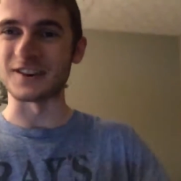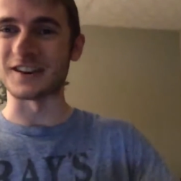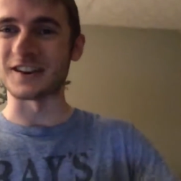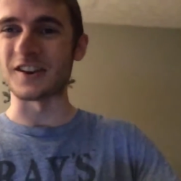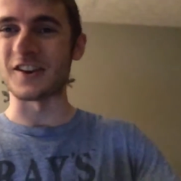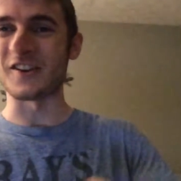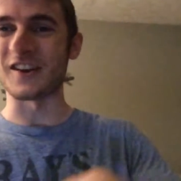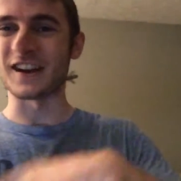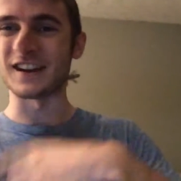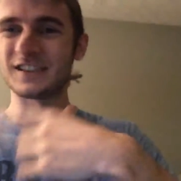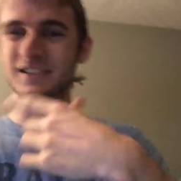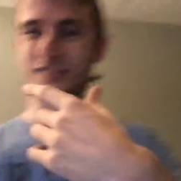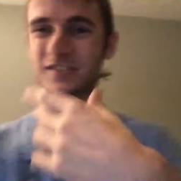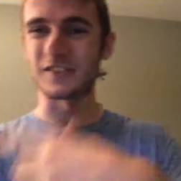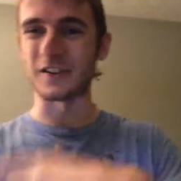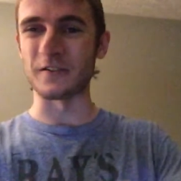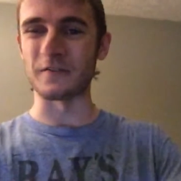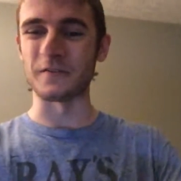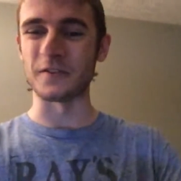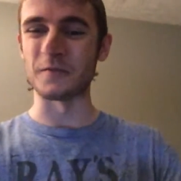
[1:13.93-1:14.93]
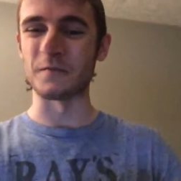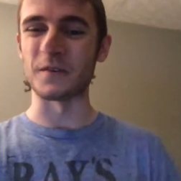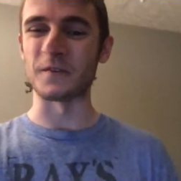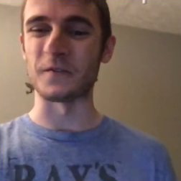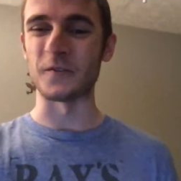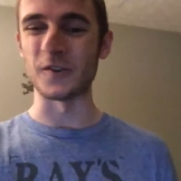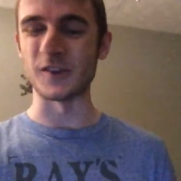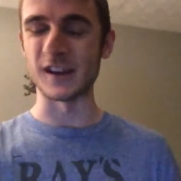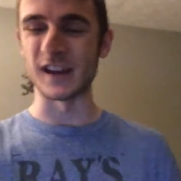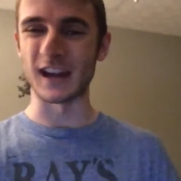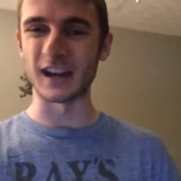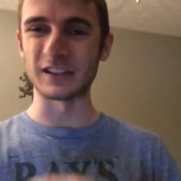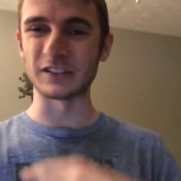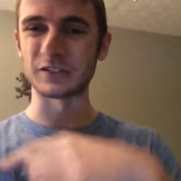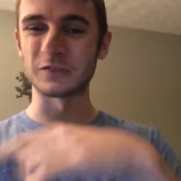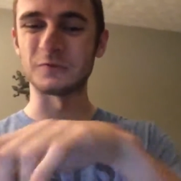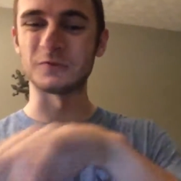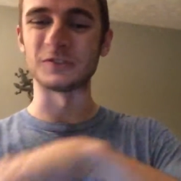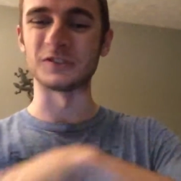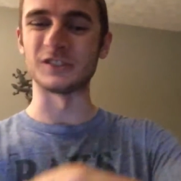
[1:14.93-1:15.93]
gonna go ahead and start filming it for you guys.
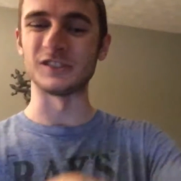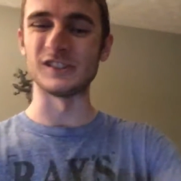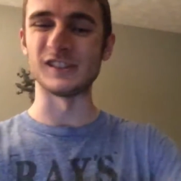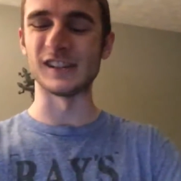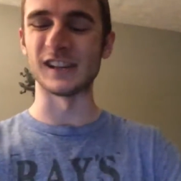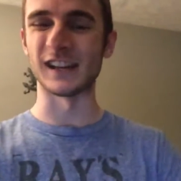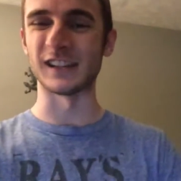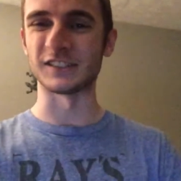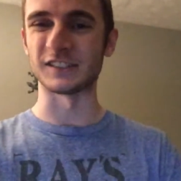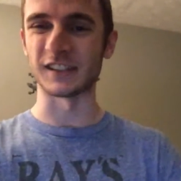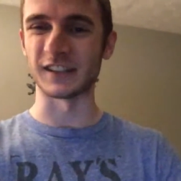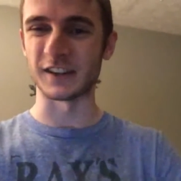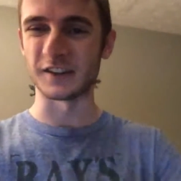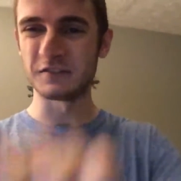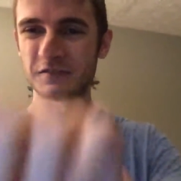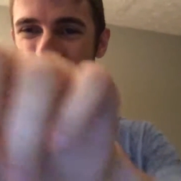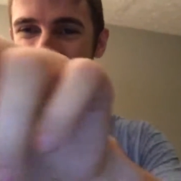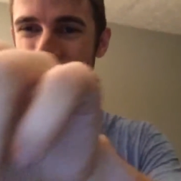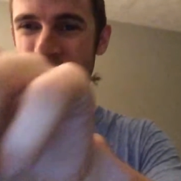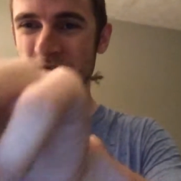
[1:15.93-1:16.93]
So we'll see you guys there.